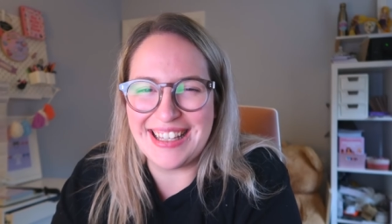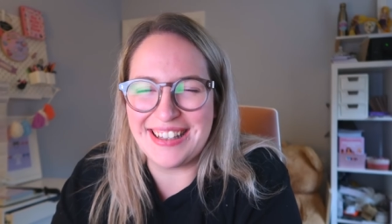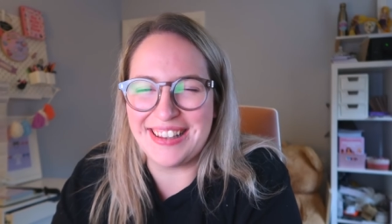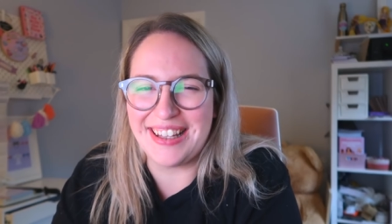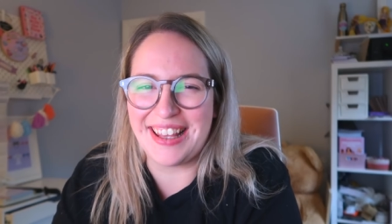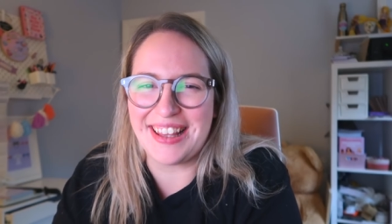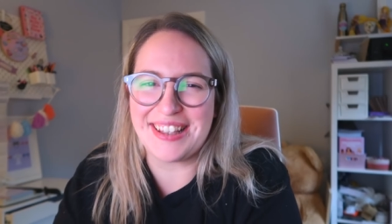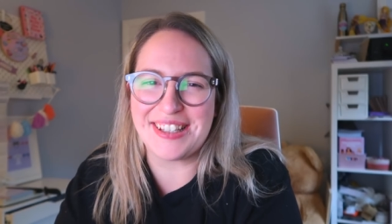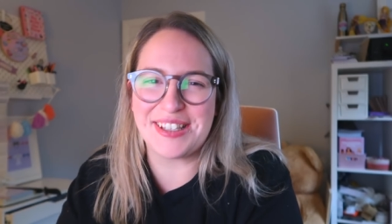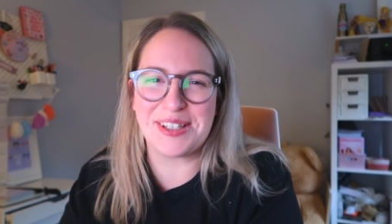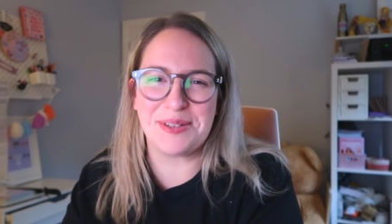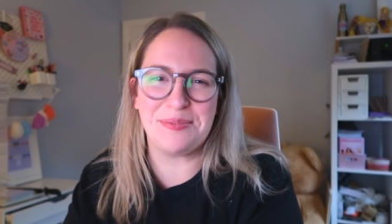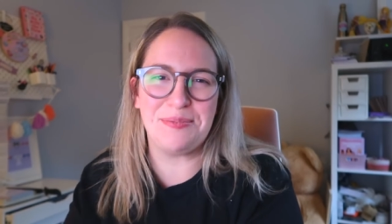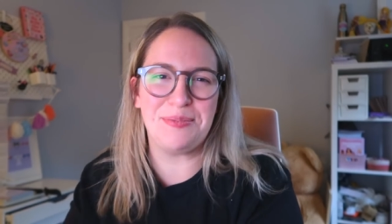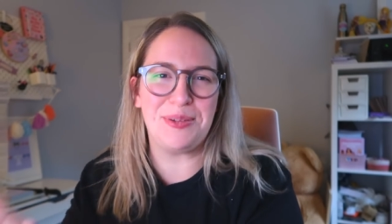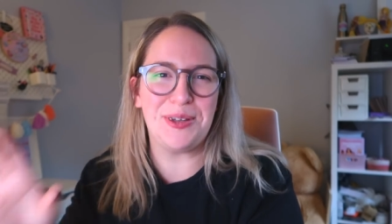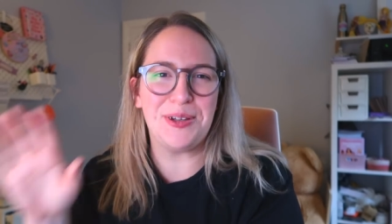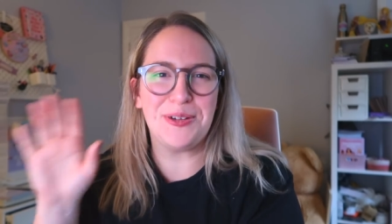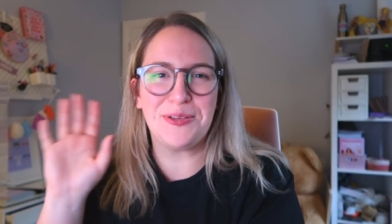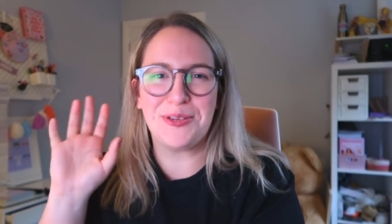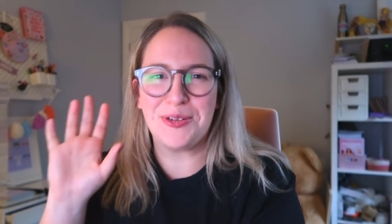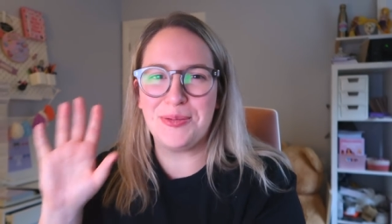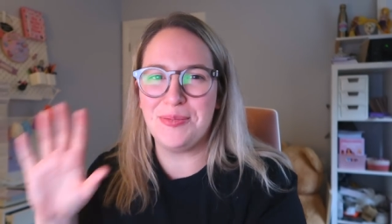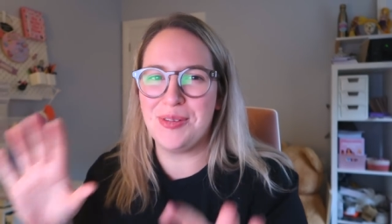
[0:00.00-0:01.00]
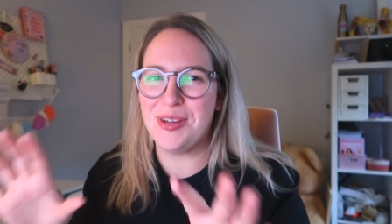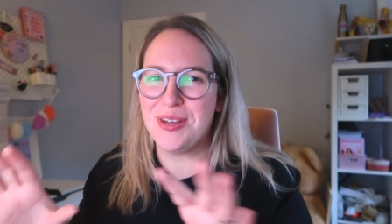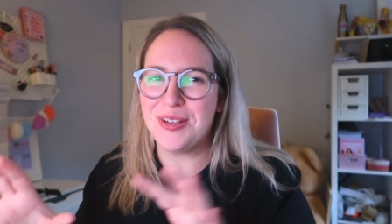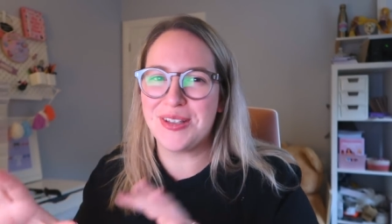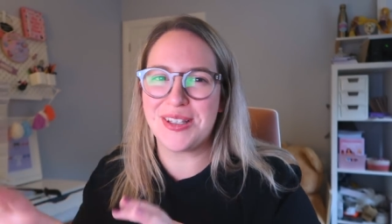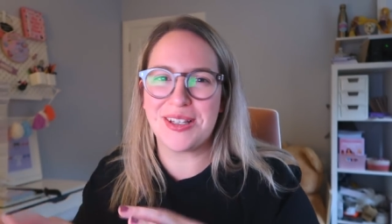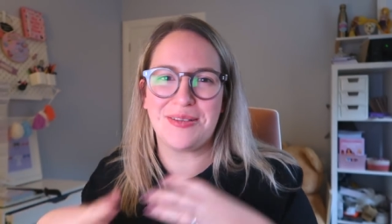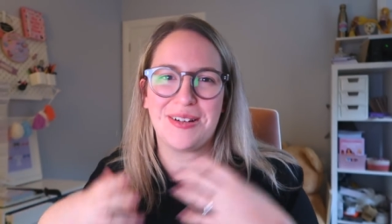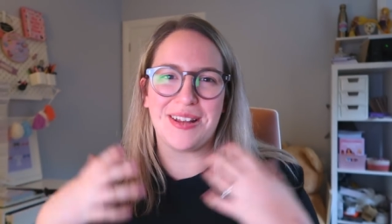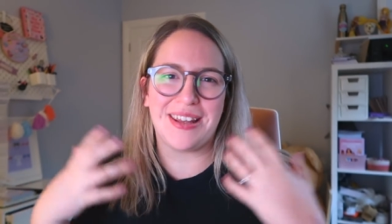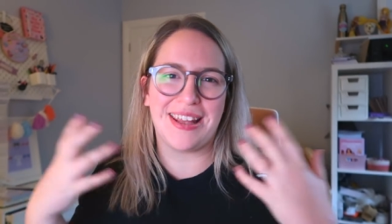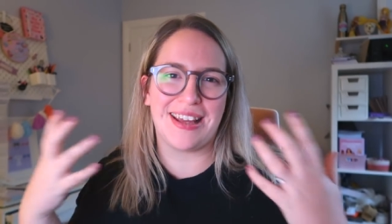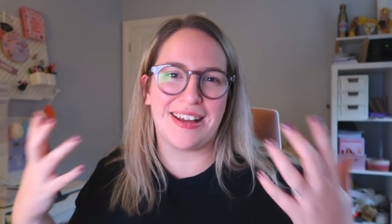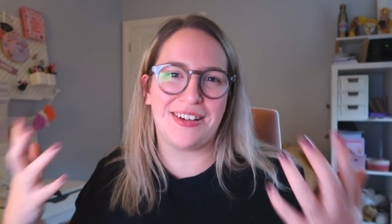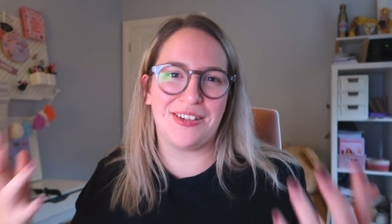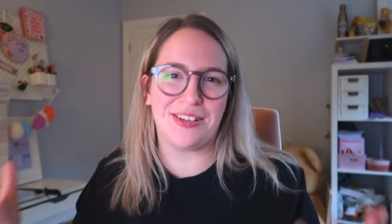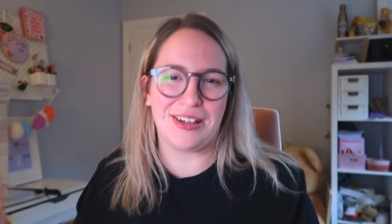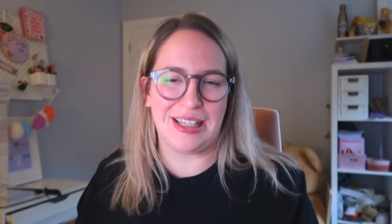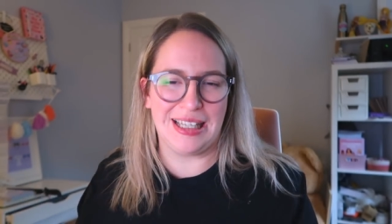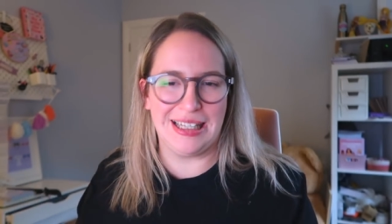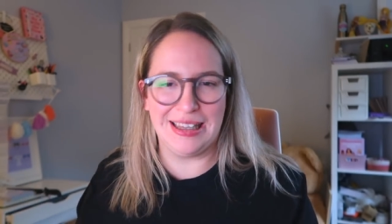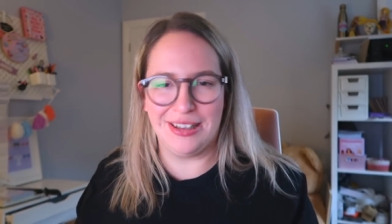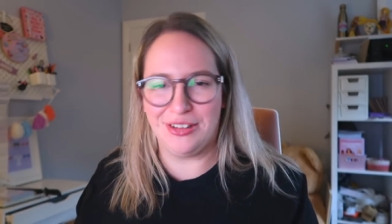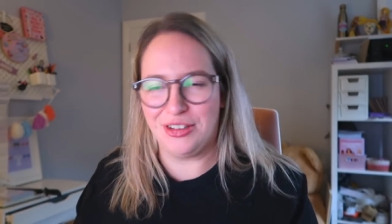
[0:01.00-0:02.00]
and like there's some beautiful music while they're
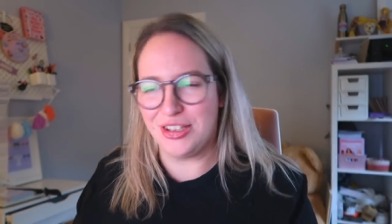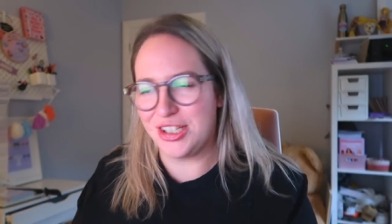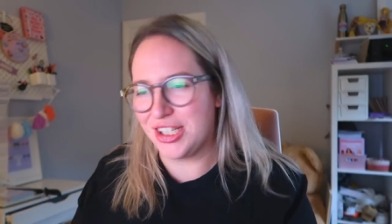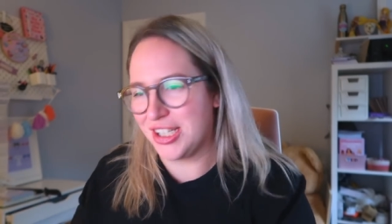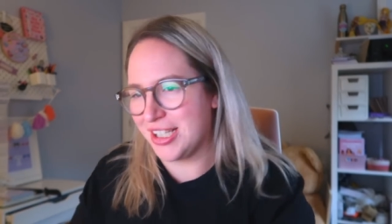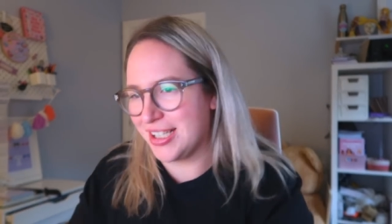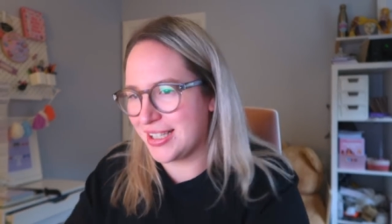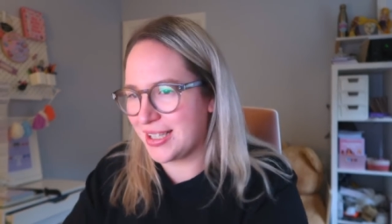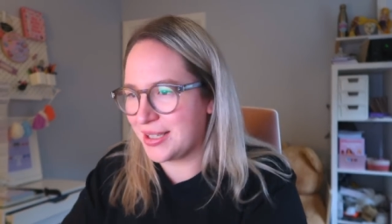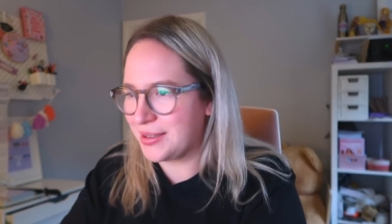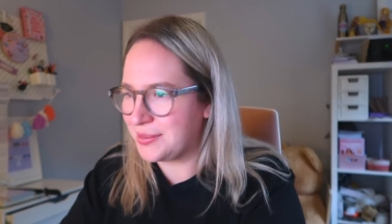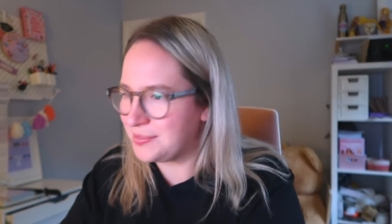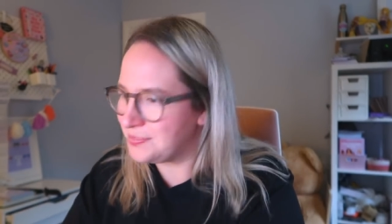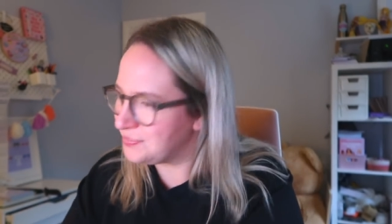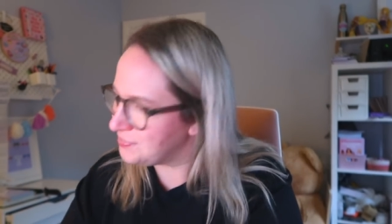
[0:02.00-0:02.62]
cooking lunches.